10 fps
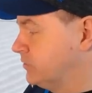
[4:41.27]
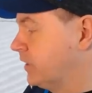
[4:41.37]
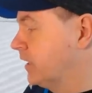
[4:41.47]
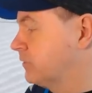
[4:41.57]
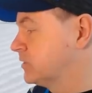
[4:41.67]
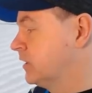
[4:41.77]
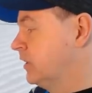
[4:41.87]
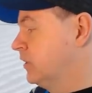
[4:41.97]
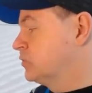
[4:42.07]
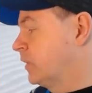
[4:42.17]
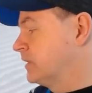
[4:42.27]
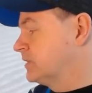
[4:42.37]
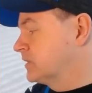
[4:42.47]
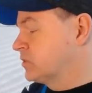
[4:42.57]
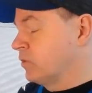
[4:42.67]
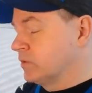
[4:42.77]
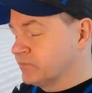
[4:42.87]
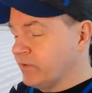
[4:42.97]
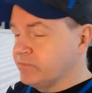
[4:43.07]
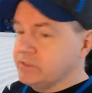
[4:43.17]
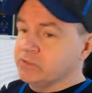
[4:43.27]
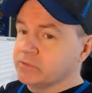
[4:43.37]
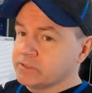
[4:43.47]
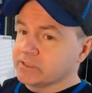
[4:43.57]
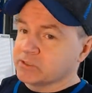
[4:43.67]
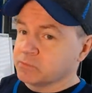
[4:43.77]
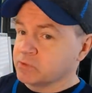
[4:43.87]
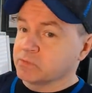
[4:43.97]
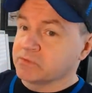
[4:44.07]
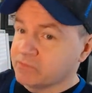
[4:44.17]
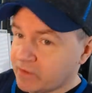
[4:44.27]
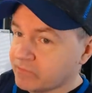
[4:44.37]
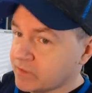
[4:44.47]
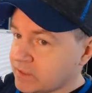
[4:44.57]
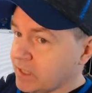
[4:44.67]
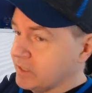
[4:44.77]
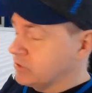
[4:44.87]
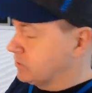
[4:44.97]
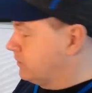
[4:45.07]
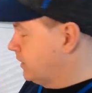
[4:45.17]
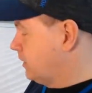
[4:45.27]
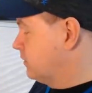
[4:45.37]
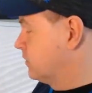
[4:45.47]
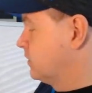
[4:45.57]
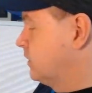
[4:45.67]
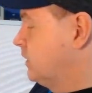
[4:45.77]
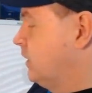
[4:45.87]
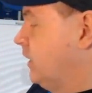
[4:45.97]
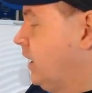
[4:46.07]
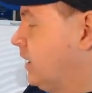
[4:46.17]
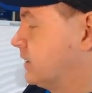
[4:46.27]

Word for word: games, 26 goals, 52 assists, which was fifth in the NHL that year uh,